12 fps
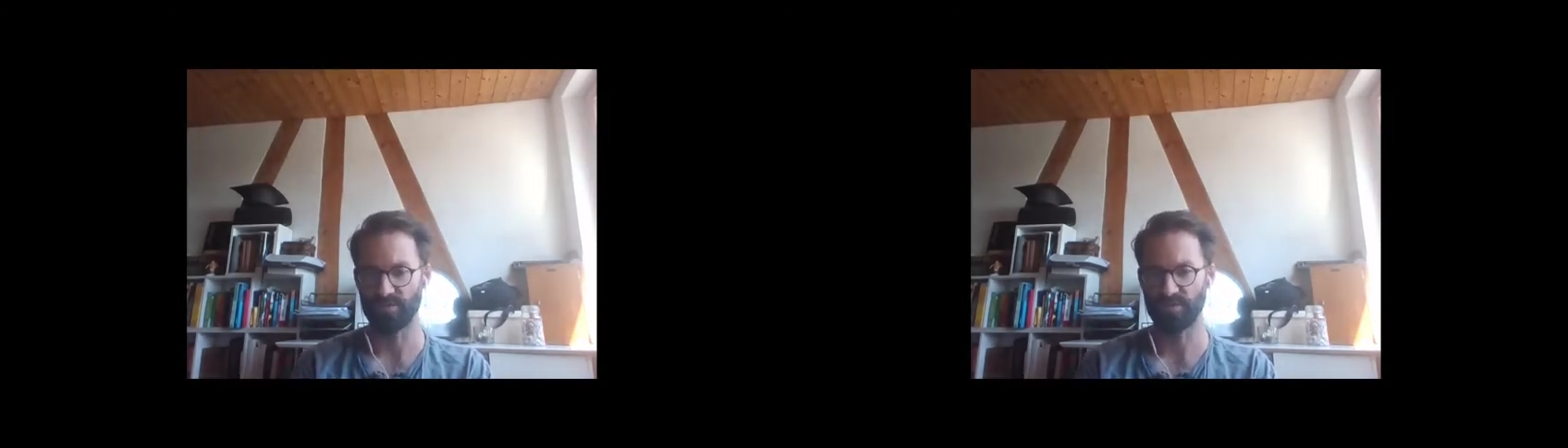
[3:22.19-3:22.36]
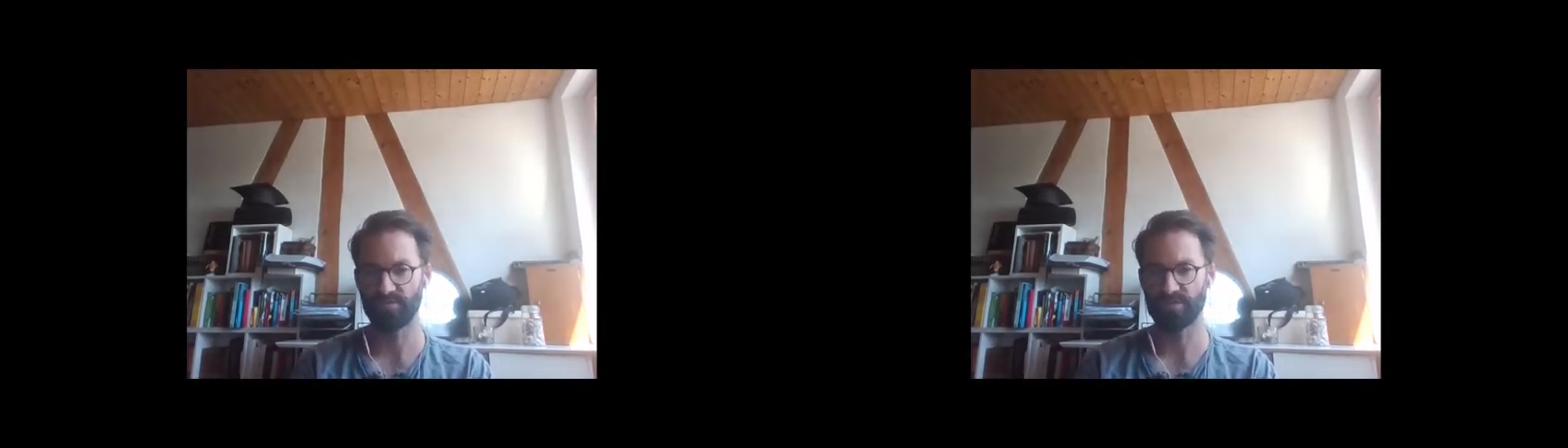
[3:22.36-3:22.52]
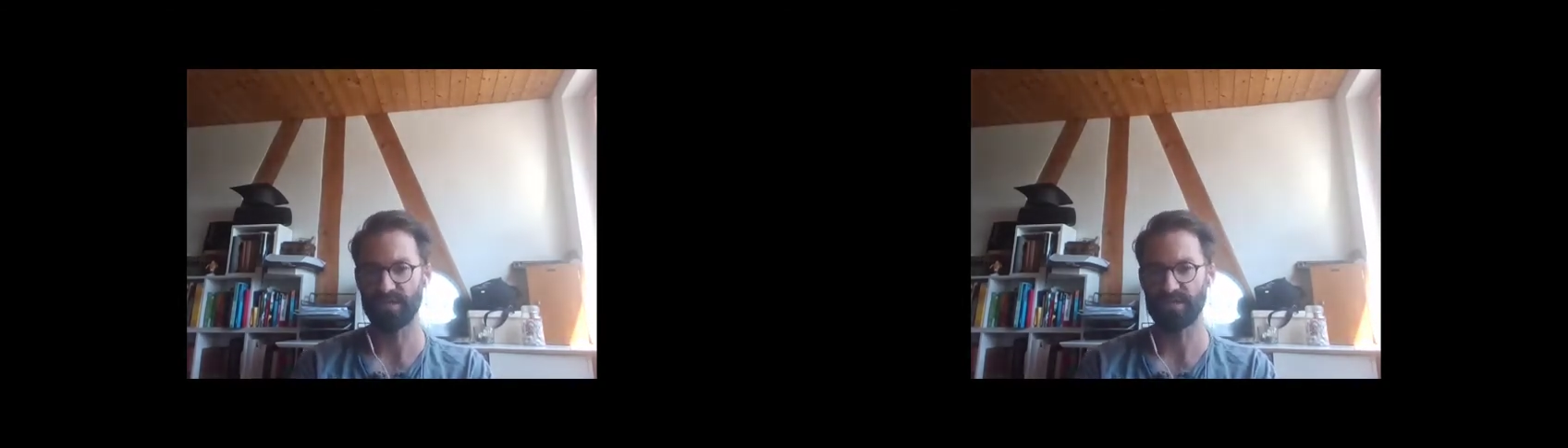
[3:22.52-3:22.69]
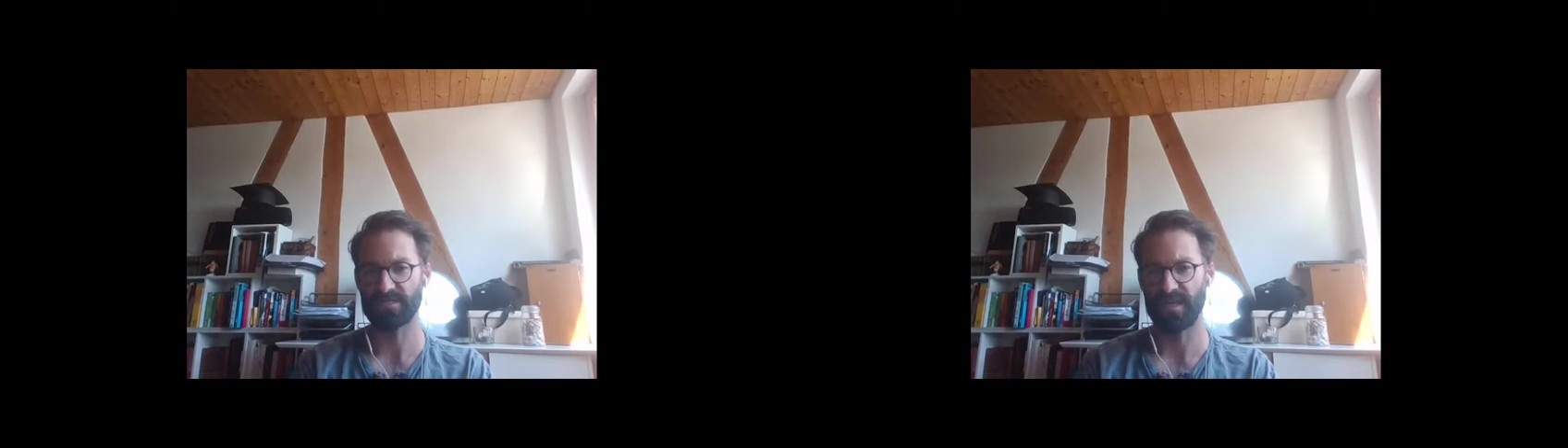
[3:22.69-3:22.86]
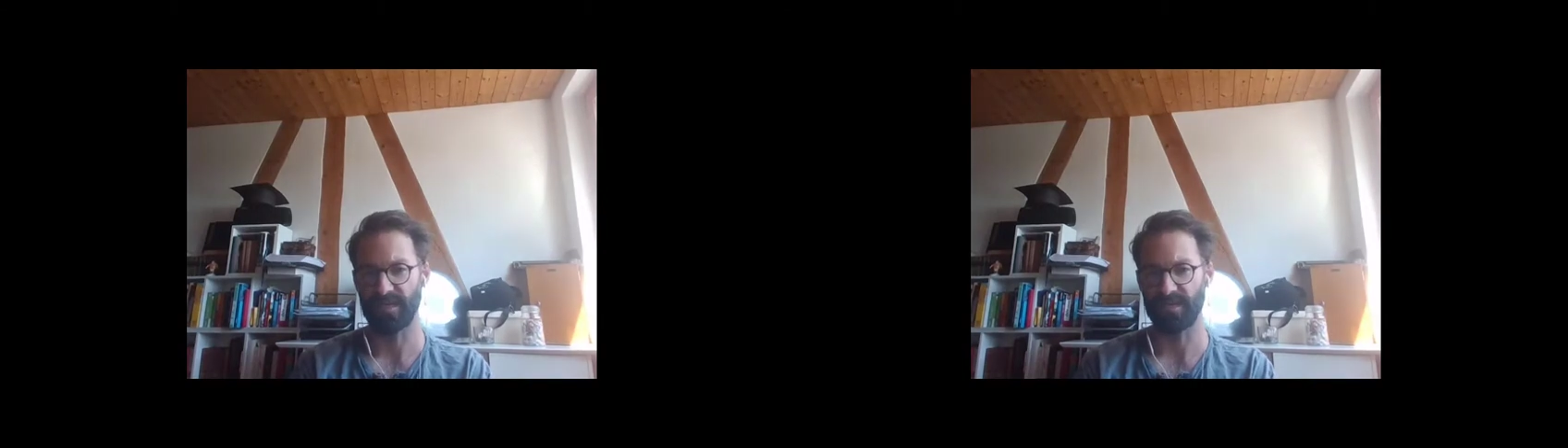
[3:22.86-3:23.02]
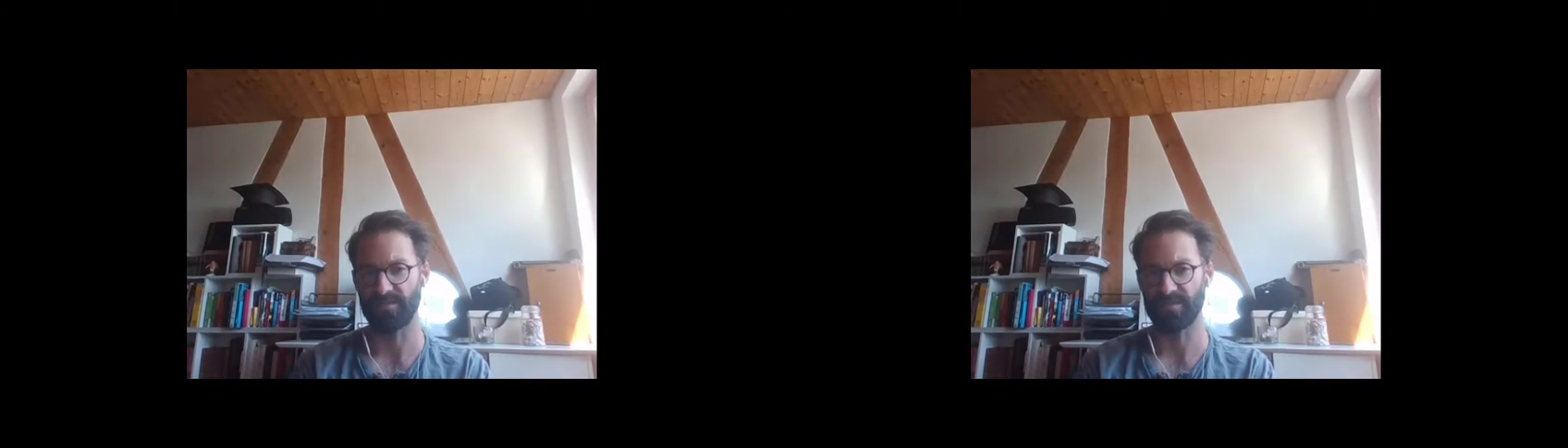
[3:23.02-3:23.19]
2, which I
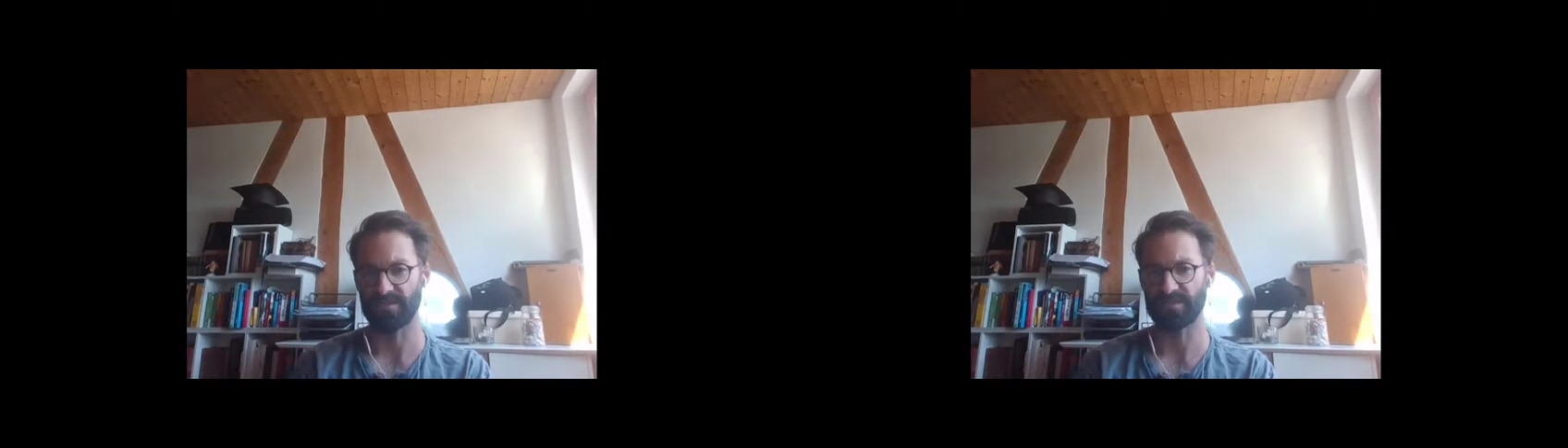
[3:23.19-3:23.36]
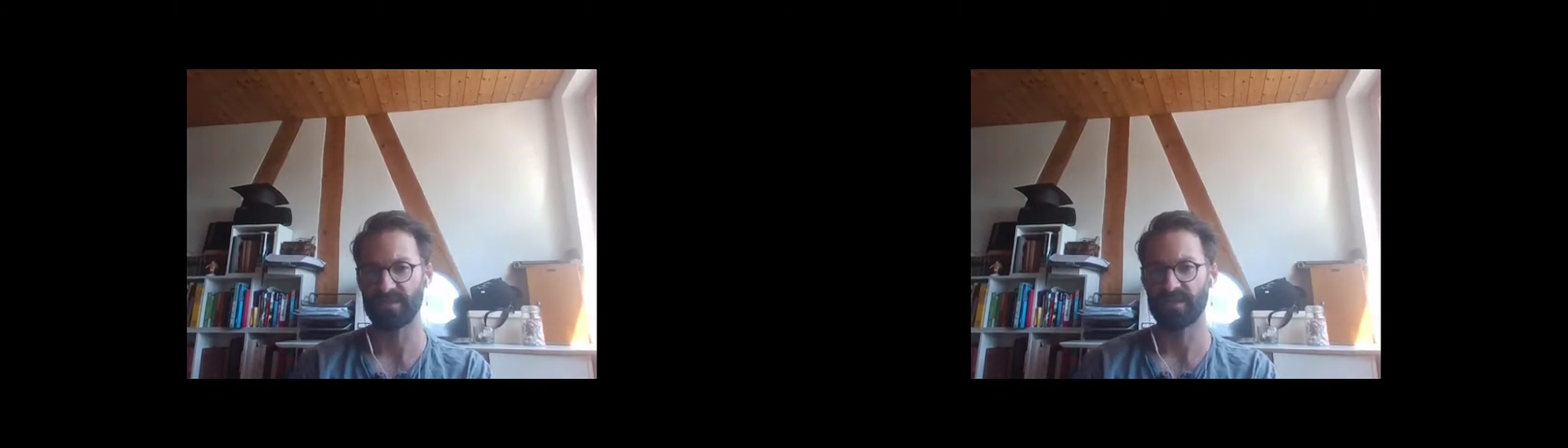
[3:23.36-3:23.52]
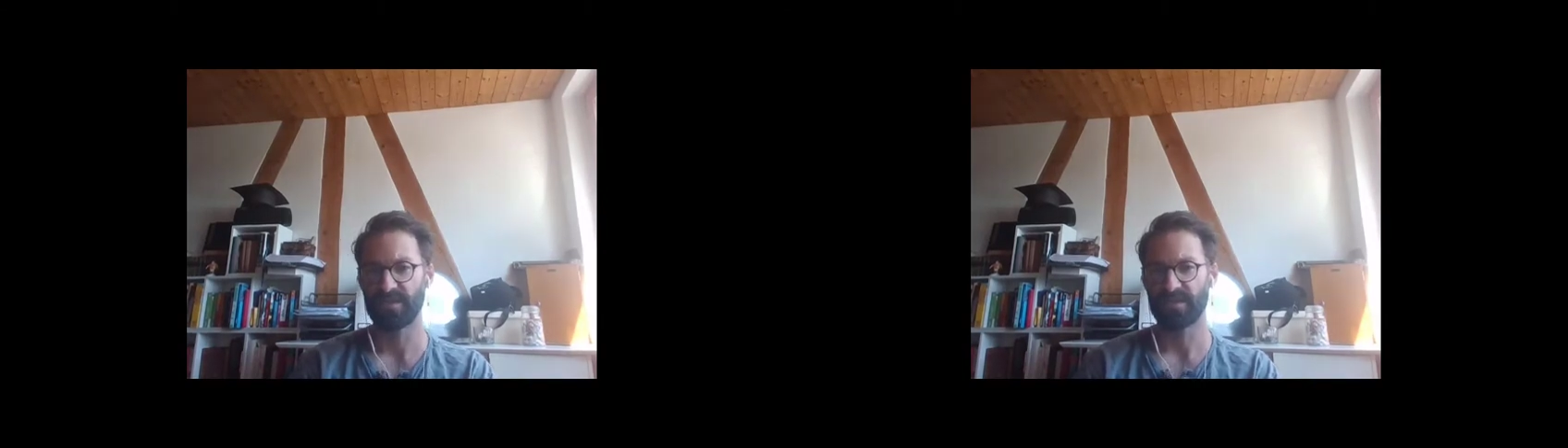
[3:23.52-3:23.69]
said, and this